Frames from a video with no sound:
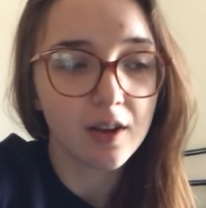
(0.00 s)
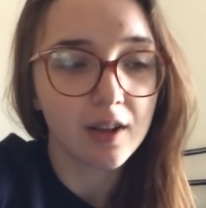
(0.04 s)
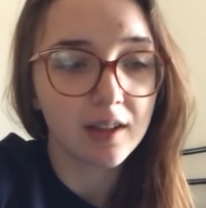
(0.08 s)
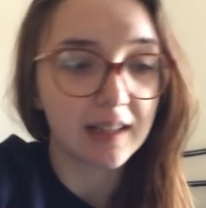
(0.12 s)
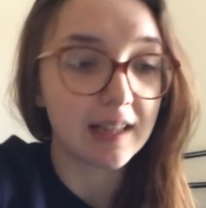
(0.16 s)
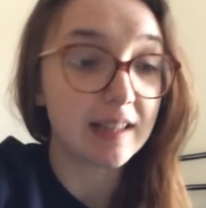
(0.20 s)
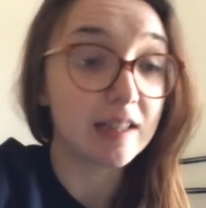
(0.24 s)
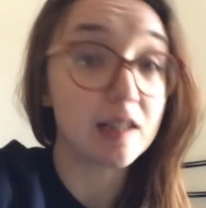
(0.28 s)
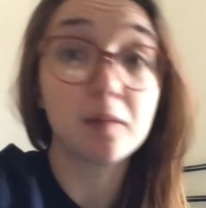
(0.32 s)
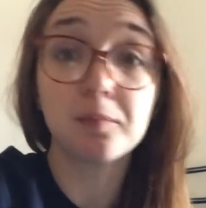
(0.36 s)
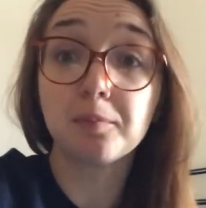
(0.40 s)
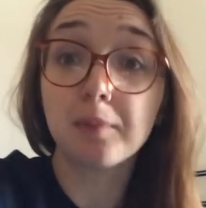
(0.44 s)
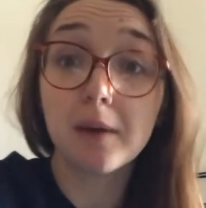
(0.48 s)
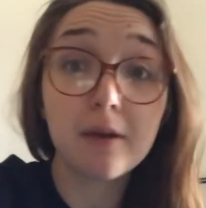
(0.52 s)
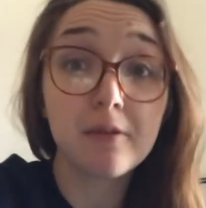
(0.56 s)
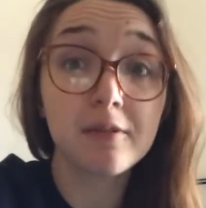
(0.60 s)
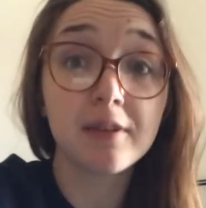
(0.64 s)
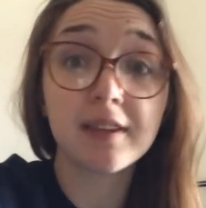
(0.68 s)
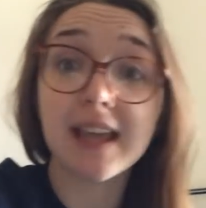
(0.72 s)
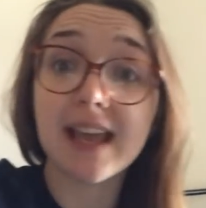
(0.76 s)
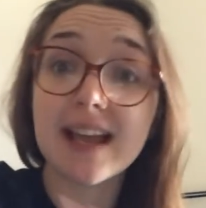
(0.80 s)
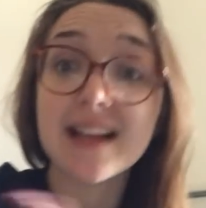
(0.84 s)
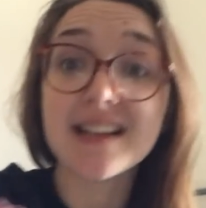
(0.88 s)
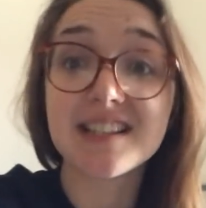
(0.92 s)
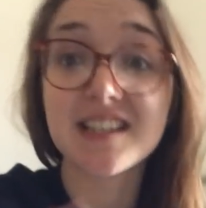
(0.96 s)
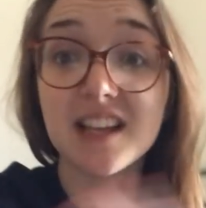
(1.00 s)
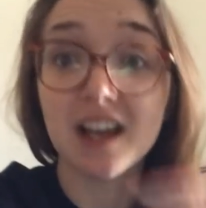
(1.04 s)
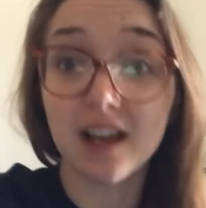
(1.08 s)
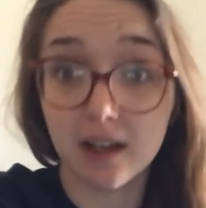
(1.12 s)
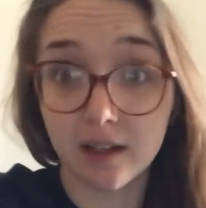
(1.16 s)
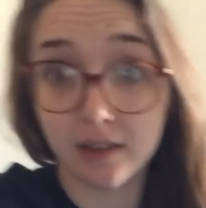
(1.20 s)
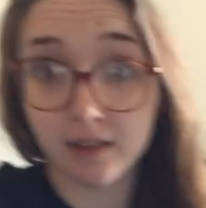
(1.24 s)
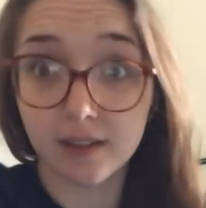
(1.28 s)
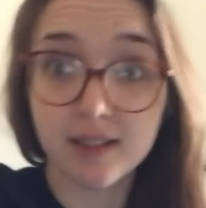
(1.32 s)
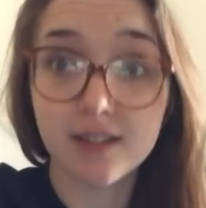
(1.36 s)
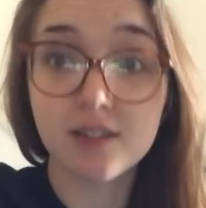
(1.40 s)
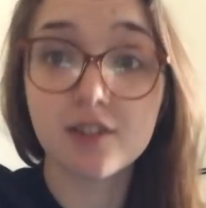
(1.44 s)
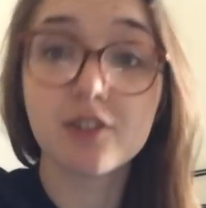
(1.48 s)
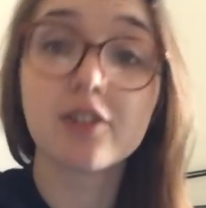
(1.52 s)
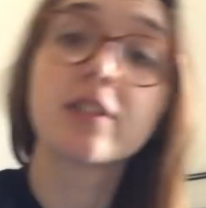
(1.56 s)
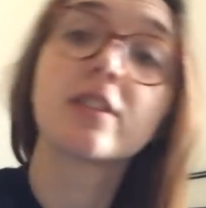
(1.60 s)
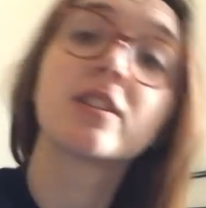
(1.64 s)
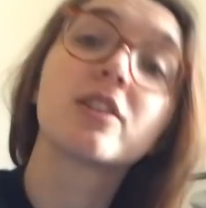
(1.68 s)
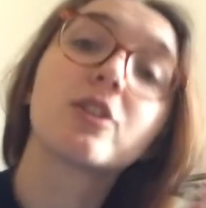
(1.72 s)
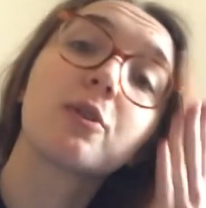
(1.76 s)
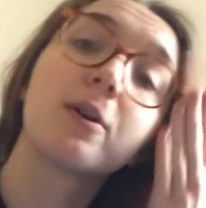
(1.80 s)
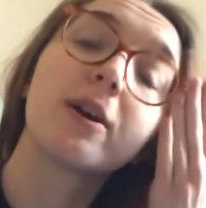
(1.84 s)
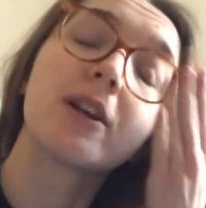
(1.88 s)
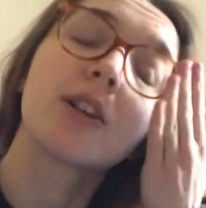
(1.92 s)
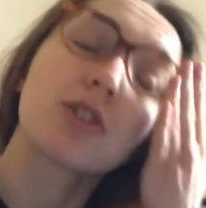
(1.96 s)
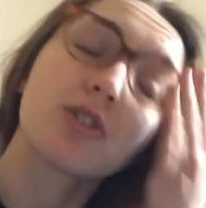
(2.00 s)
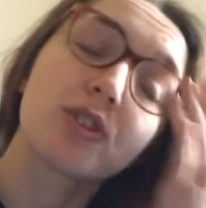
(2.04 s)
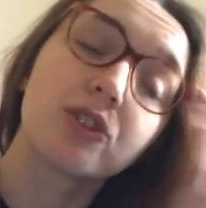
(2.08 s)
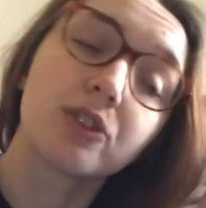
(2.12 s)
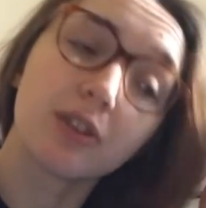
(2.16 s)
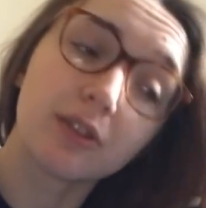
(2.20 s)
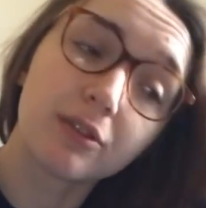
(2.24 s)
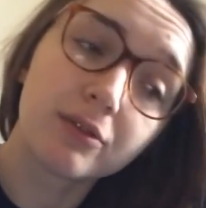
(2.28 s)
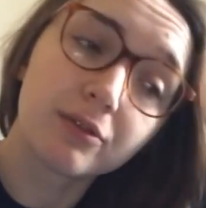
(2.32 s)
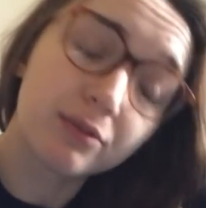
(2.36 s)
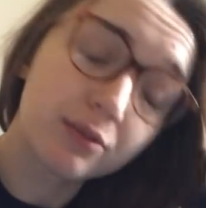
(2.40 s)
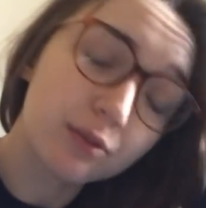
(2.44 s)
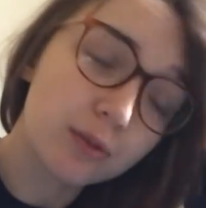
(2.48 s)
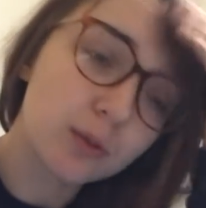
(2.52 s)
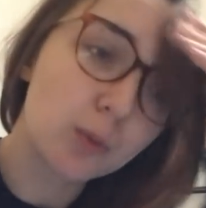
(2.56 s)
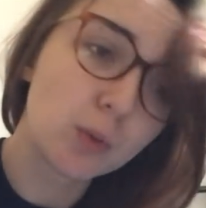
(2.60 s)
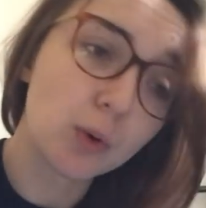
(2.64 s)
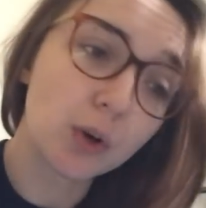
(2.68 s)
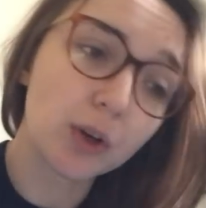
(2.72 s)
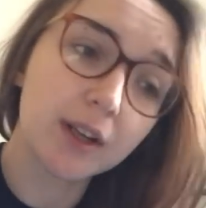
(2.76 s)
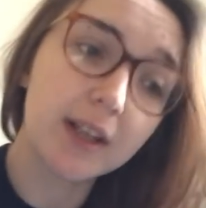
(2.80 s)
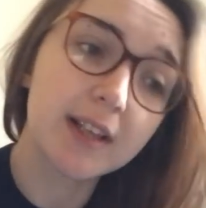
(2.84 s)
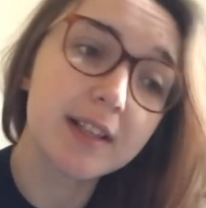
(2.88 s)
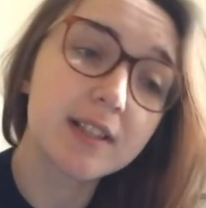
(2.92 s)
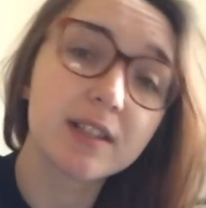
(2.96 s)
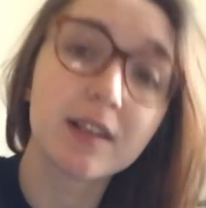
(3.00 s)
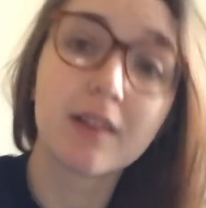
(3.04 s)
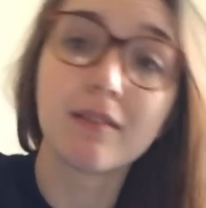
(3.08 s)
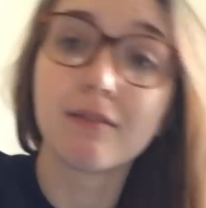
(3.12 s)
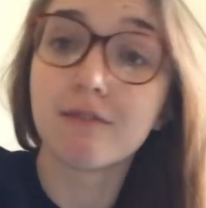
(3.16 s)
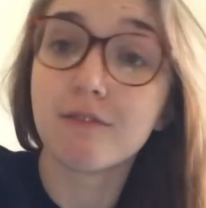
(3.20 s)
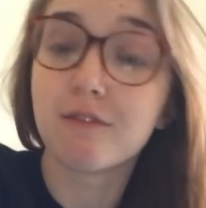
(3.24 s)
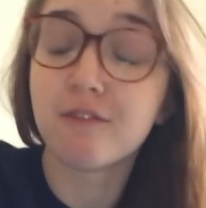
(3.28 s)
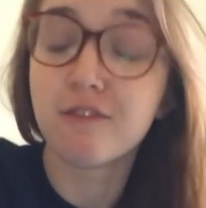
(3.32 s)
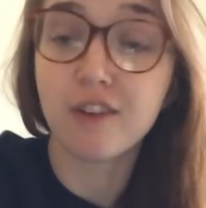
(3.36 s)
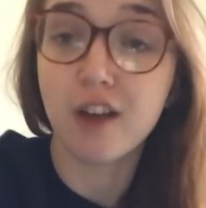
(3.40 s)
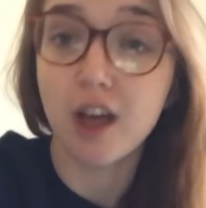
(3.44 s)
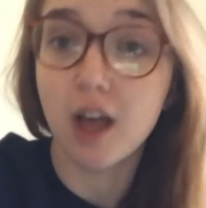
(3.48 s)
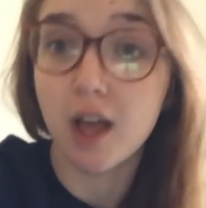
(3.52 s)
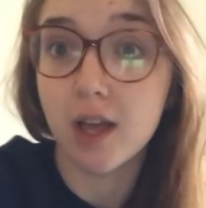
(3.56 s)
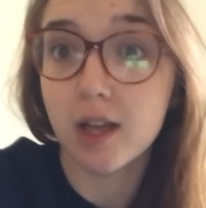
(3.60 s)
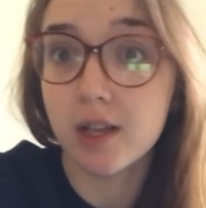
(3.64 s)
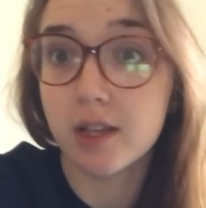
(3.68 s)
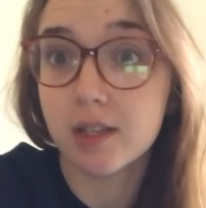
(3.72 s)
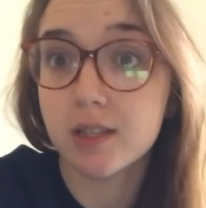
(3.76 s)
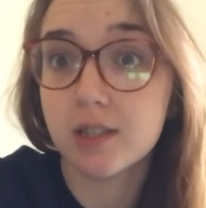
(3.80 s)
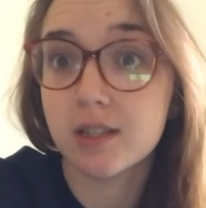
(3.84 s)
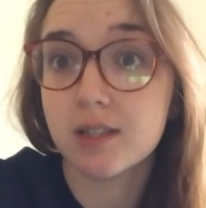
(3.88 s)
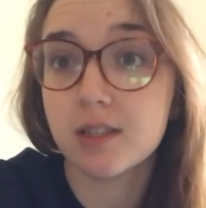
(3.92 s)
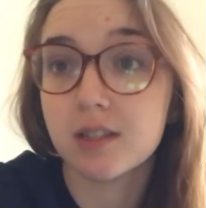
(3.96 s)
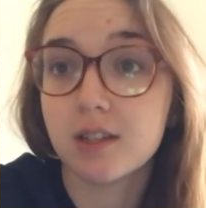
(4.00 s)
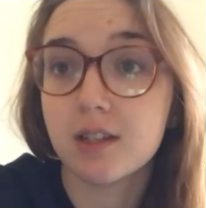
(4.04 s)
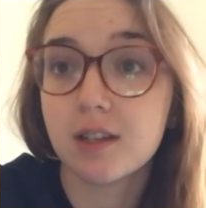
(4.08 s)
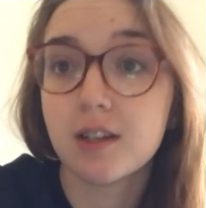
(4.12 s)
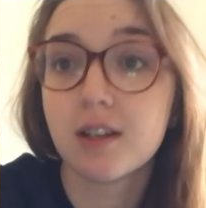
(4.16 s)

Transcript: like they'll both get done it's just a question of what gets done first.